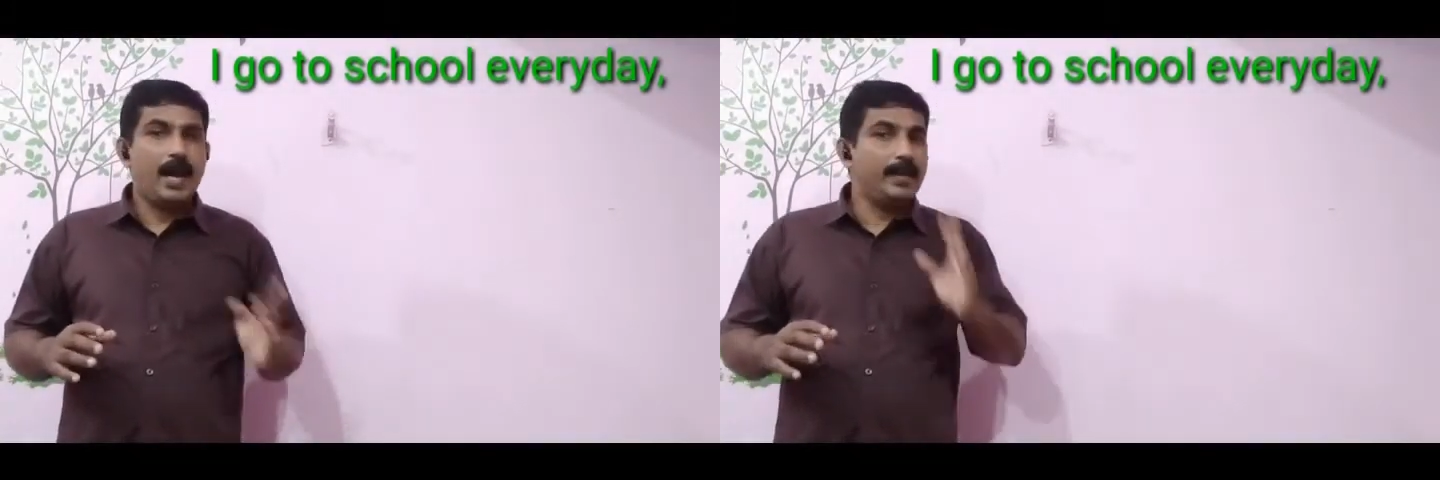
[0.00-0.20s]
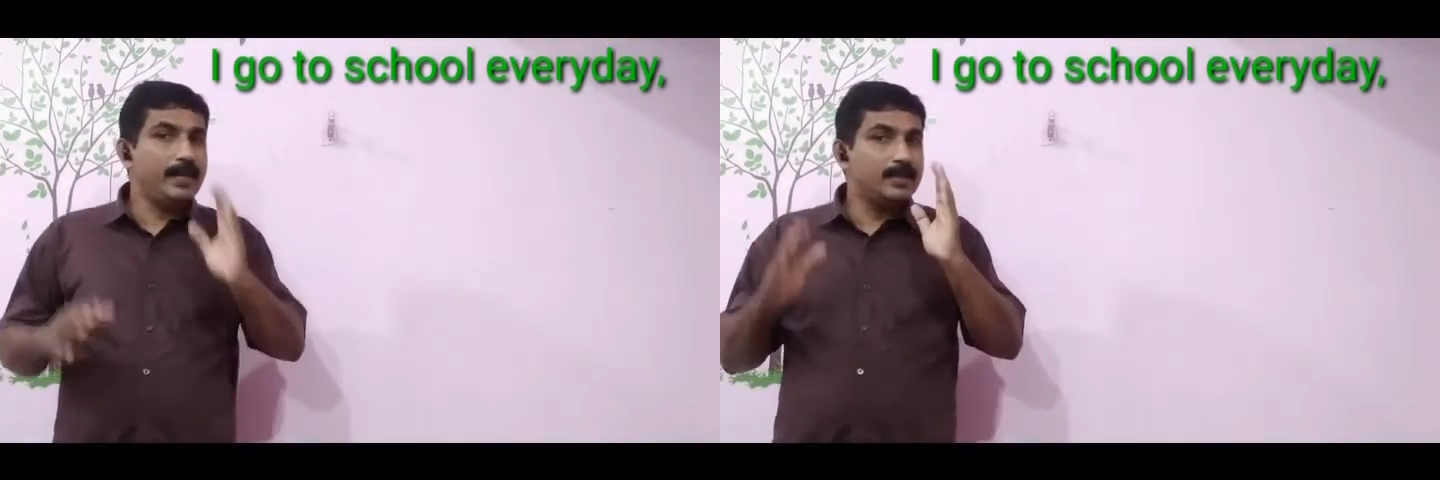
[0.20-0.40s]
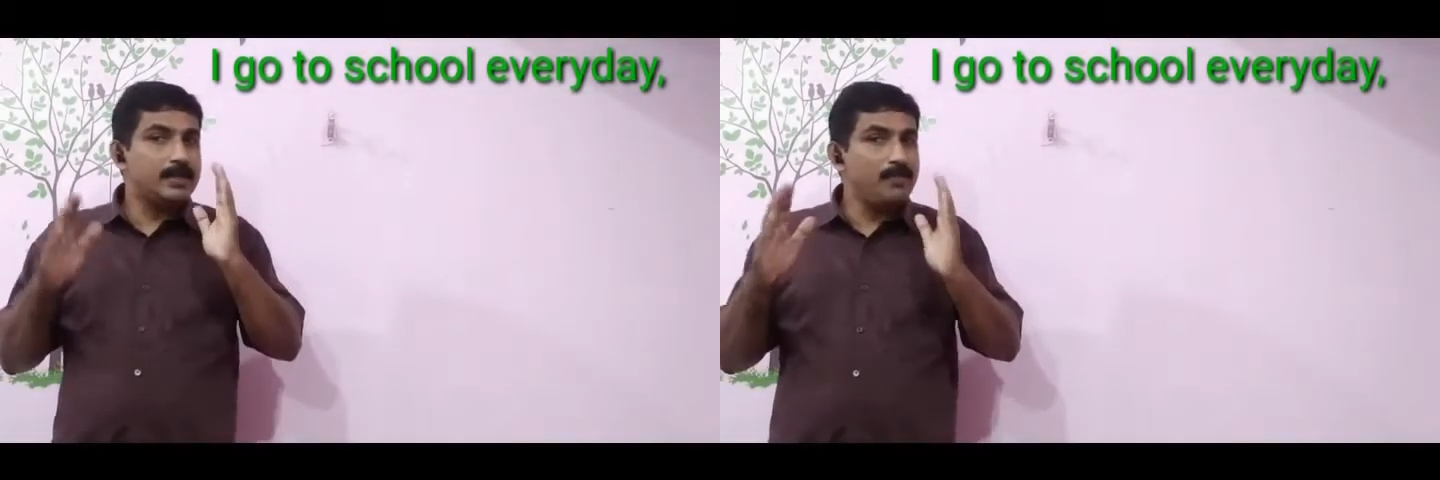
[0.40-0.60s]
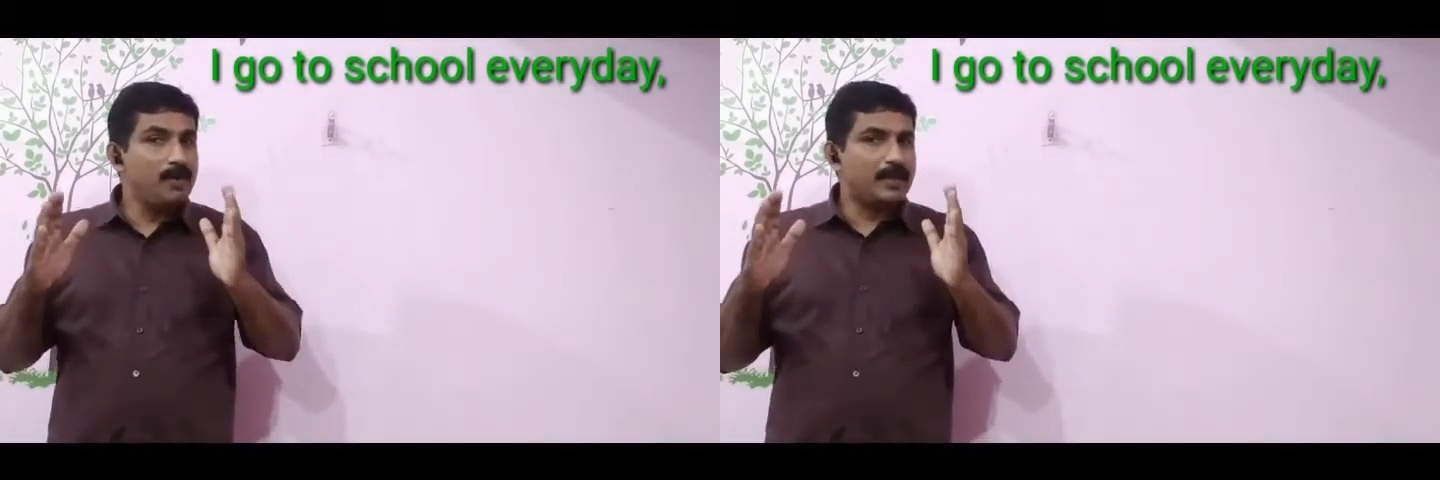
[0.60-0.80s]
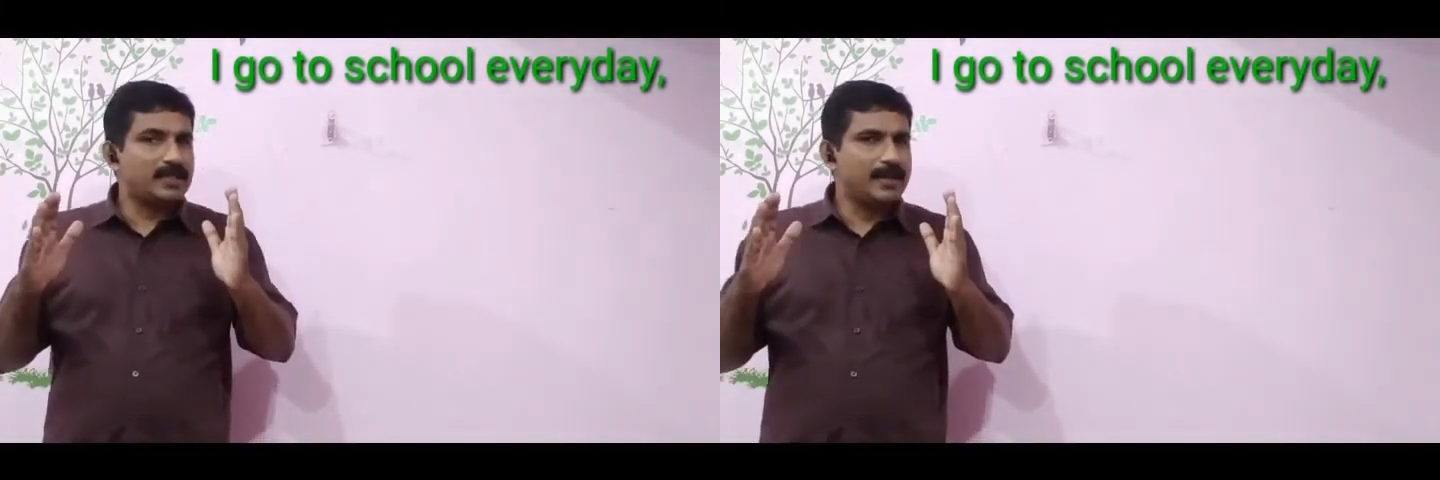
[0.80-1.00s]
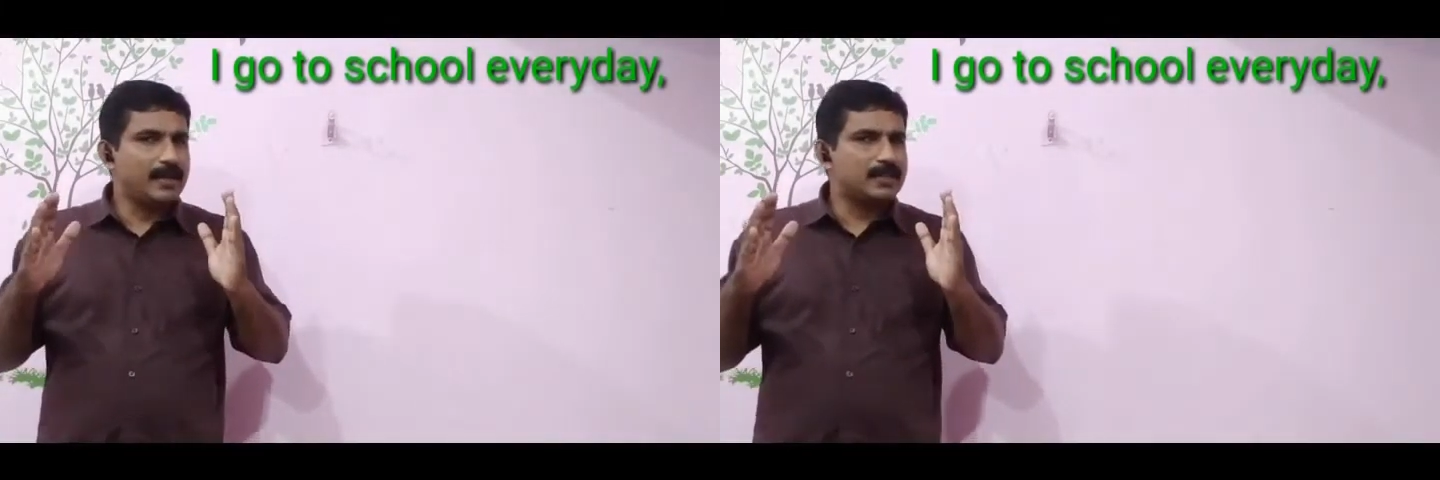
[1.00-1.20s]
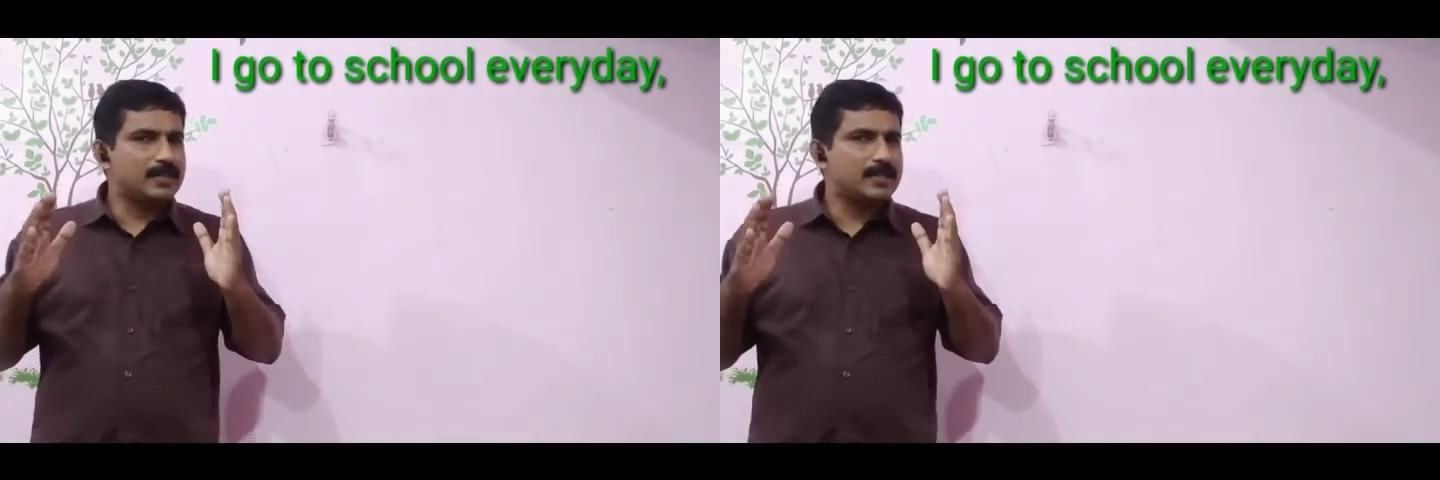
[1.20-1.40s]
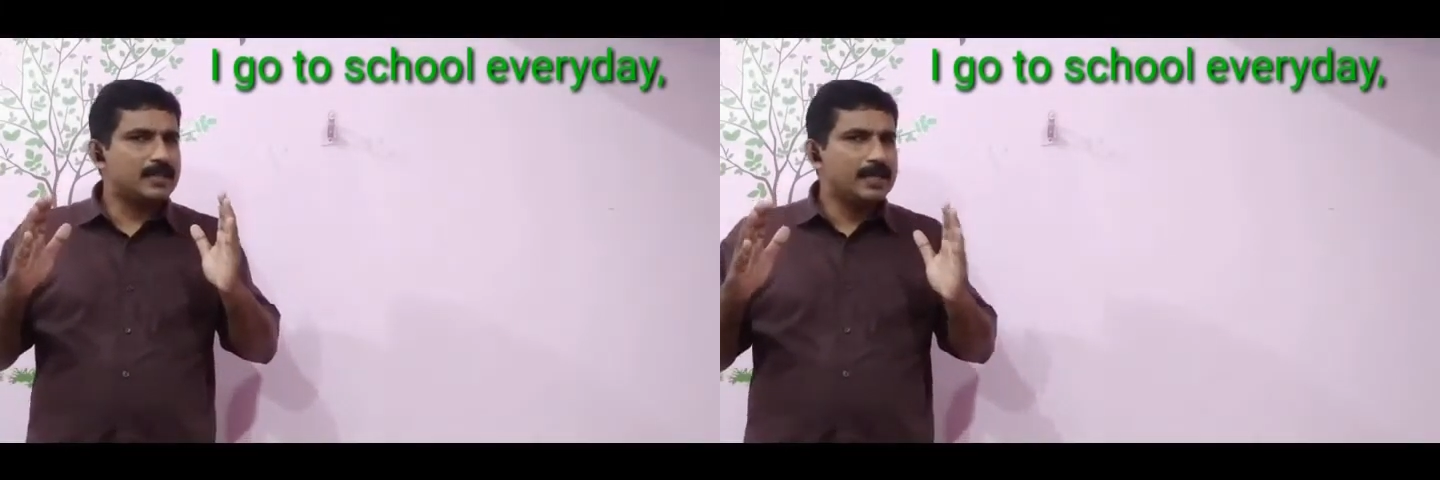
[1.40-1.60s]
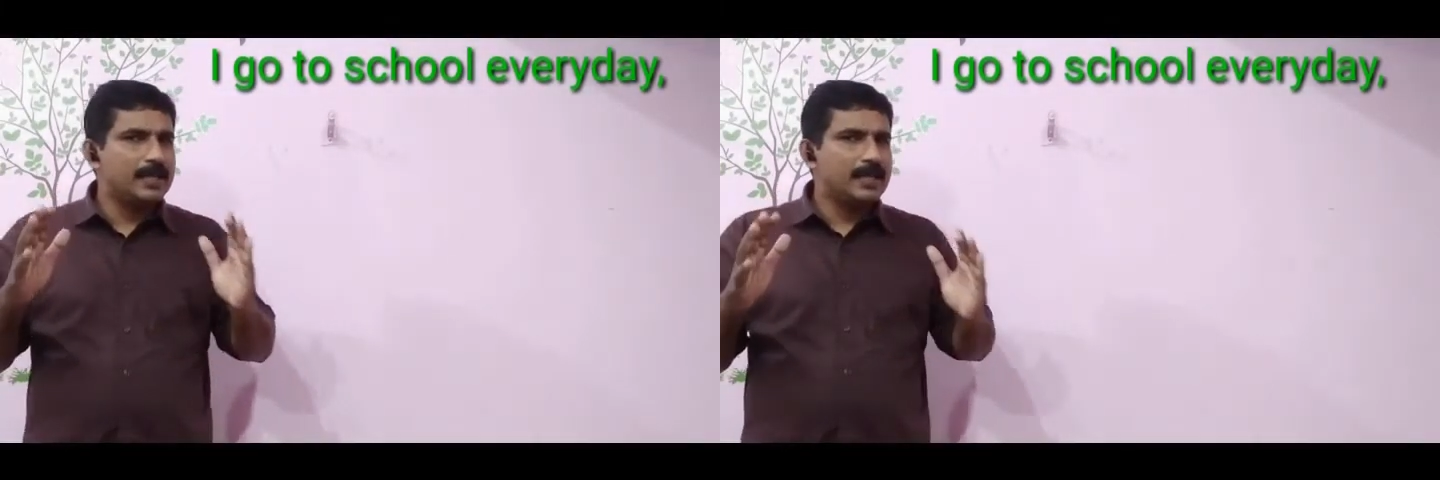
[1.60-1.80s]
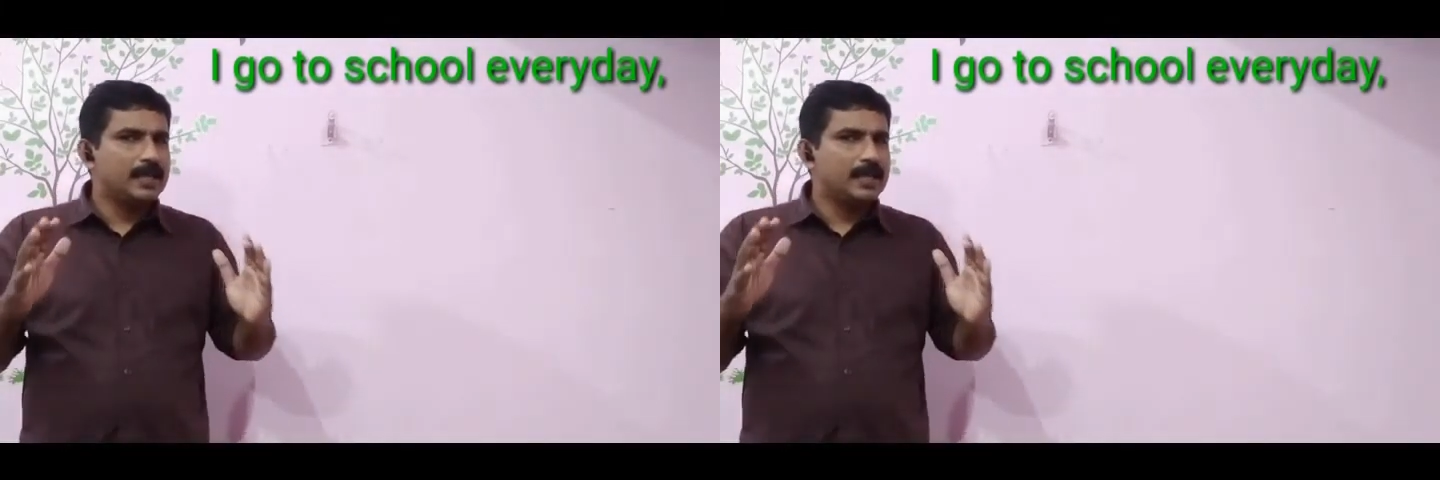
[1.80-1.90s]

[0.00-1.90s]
And in simple present tense,